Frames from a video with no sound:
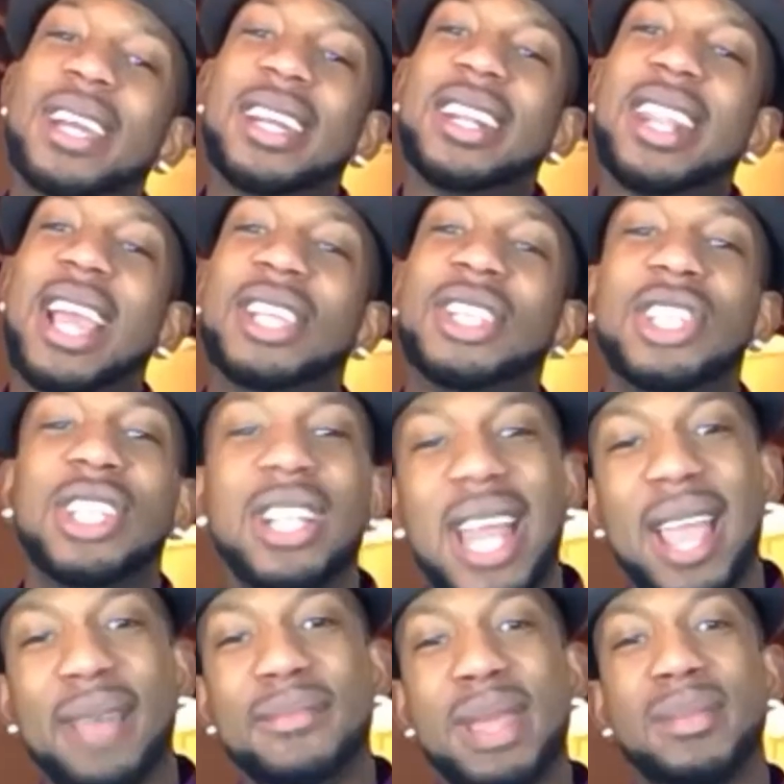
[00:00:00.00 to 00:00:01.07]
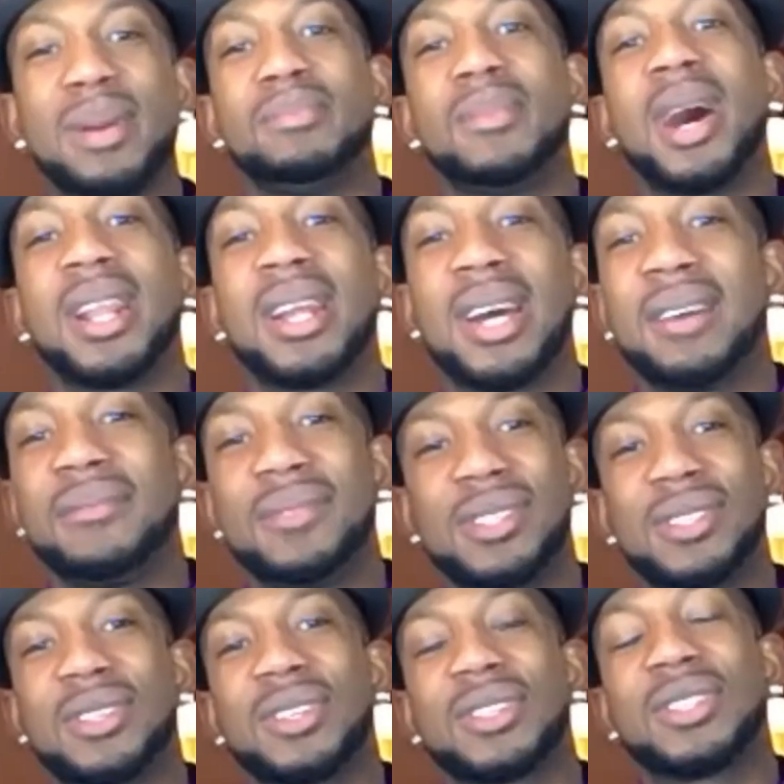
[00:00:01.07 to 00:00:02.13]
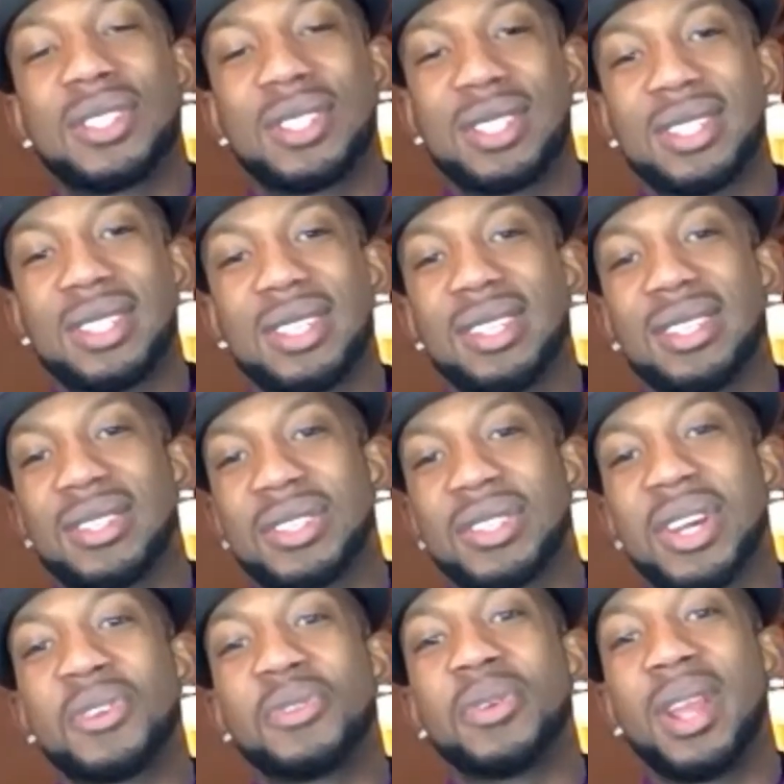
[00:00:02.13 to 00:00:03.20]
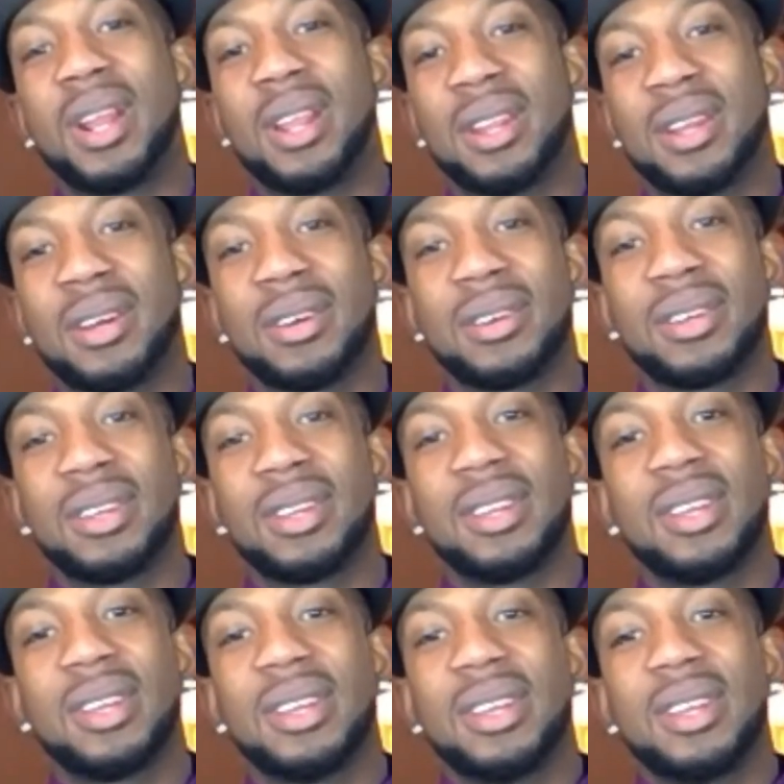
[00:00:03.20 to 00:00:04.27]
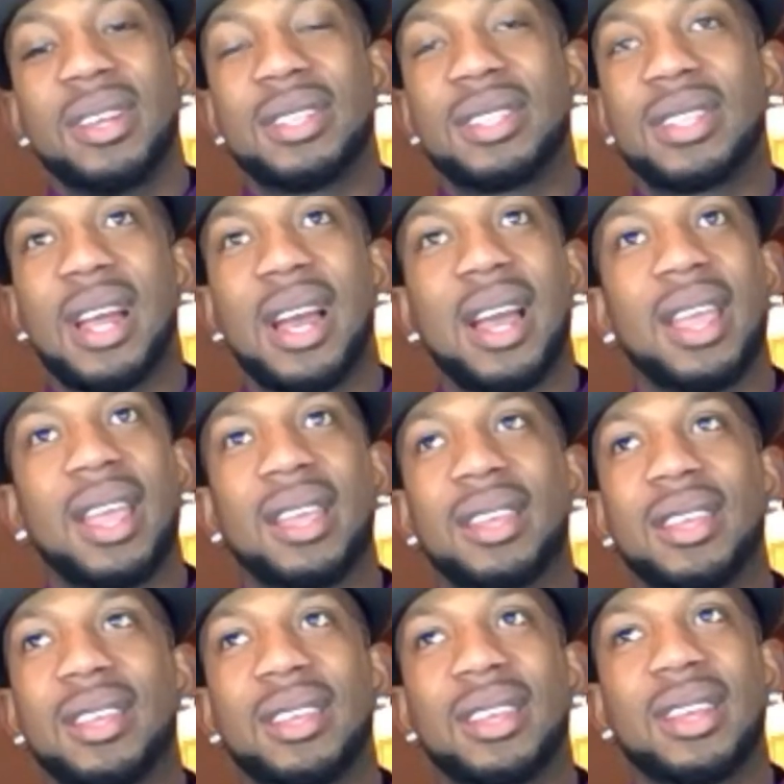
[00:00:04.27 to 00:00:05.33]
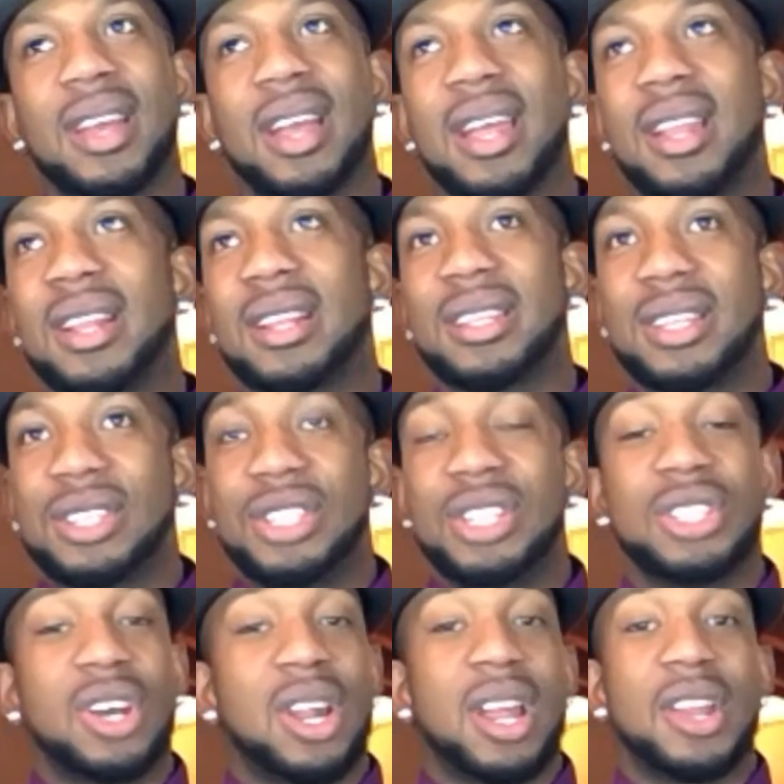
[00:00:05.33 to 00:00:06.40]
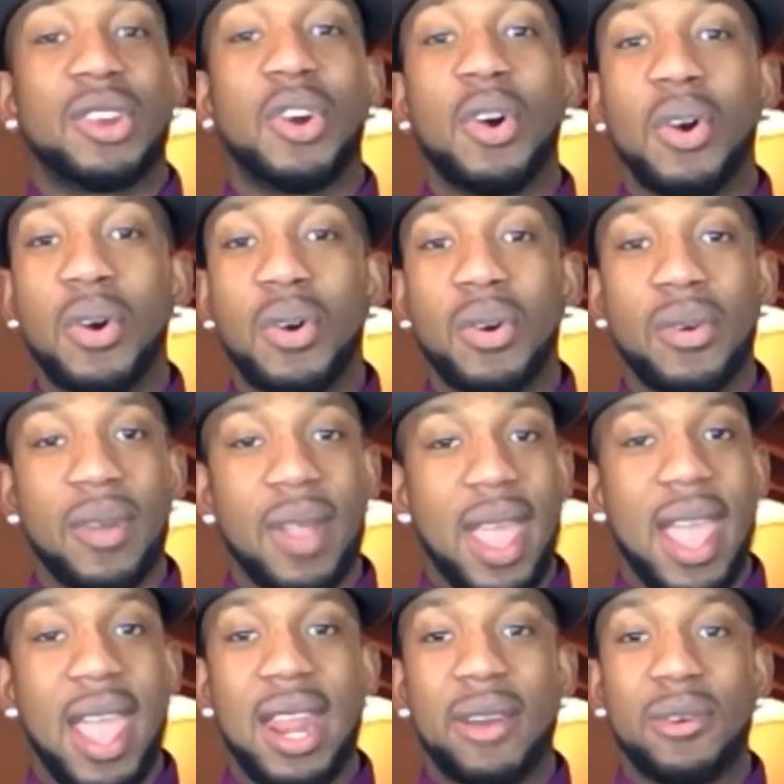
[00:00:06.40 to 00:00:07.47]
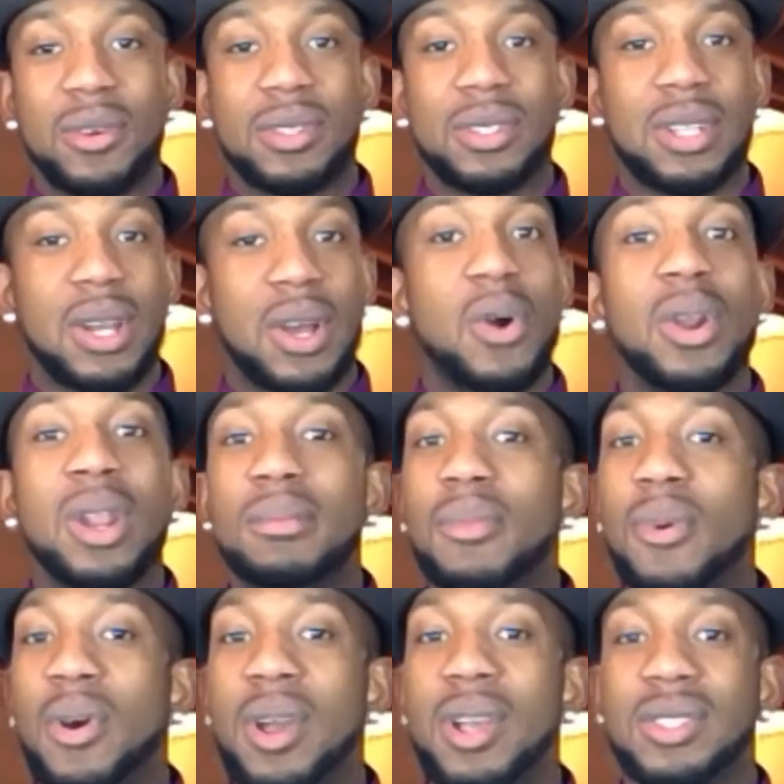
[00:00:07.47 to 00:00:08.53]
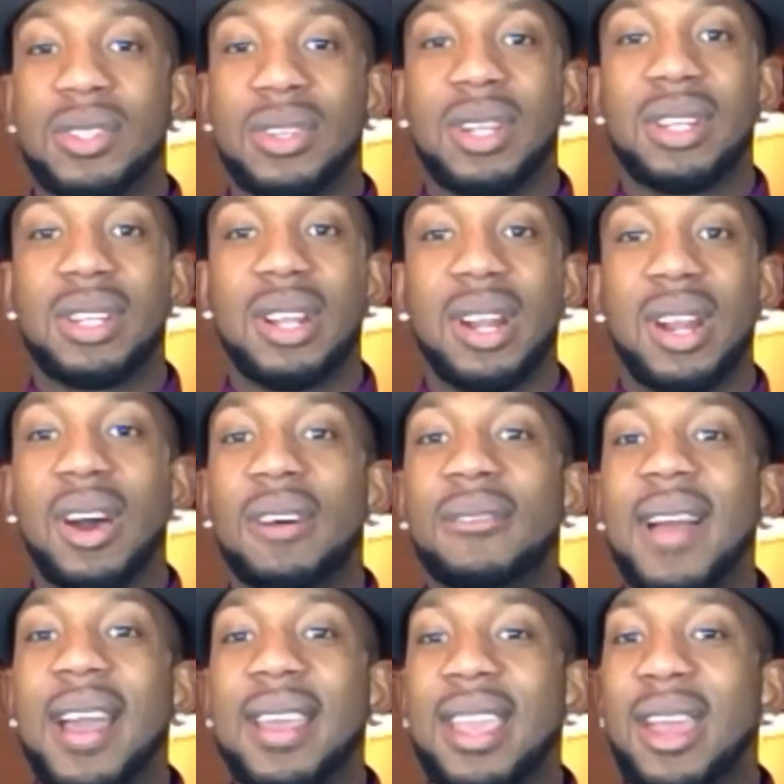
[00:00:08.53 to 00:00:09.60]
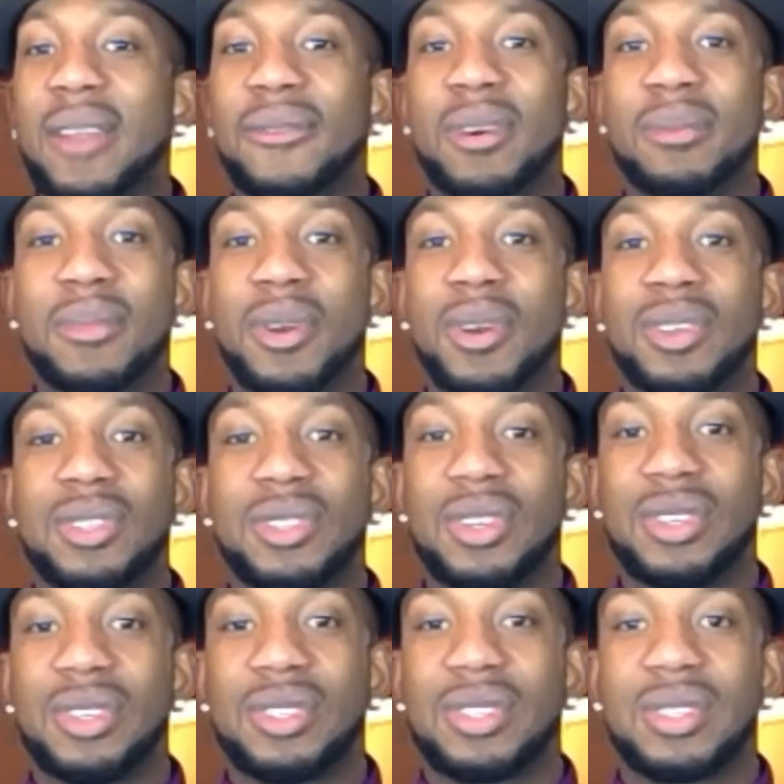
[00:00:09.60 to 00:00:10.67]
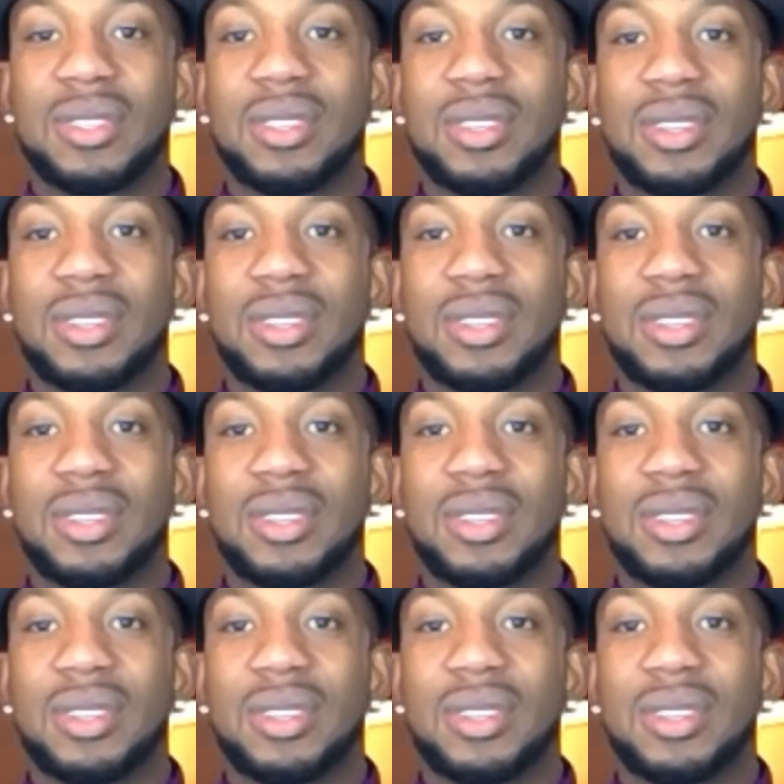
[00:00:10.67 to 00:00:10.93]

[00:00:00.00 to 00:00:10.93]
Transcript: connection like me and my mother have is just unreal, you know. It's like she's all I know, and I was the only boy, so the love I get from her is just